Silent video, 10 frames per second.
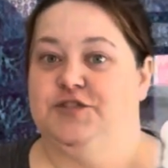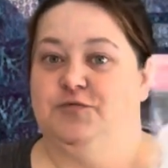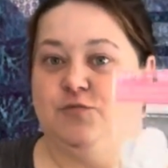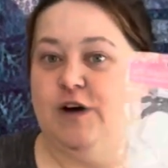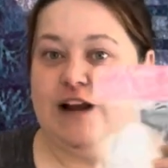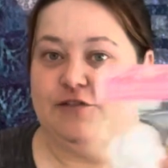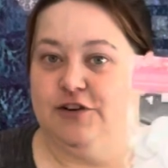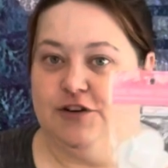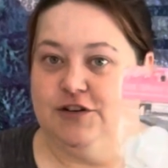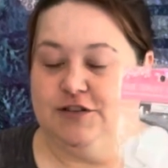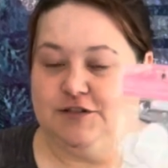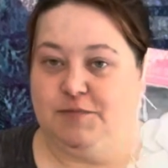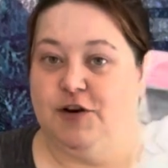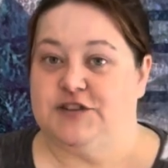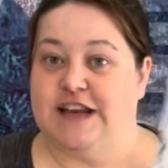Whatever
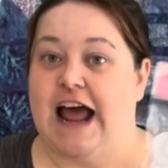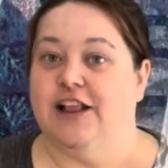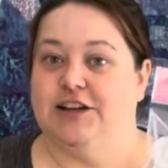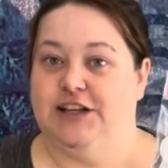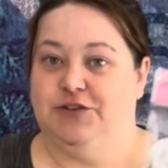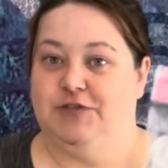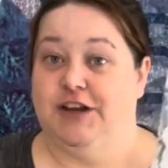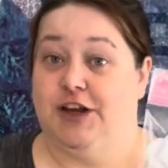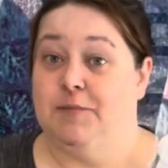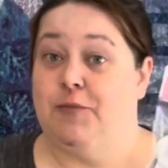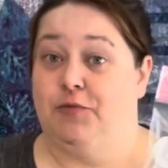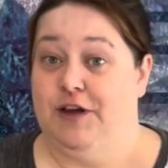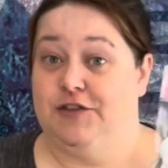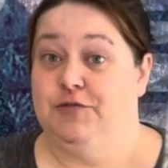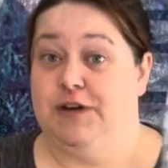personality you can come up
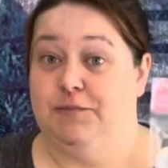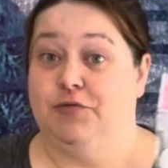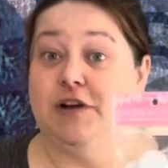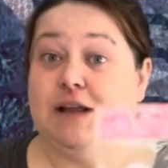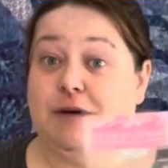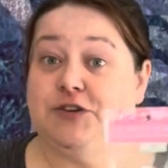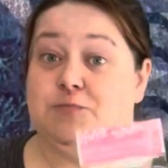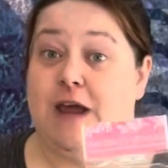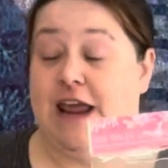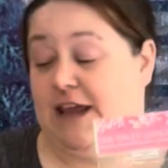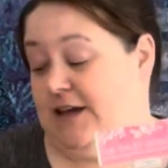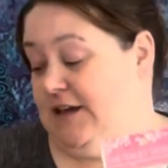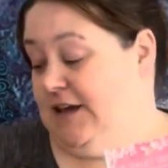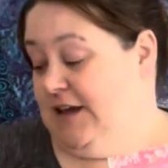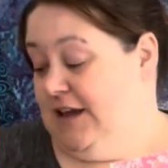with, you can pretty much make
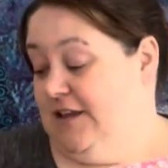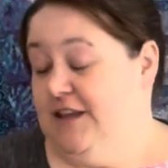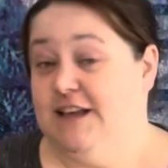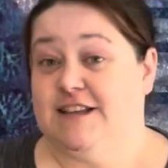in these.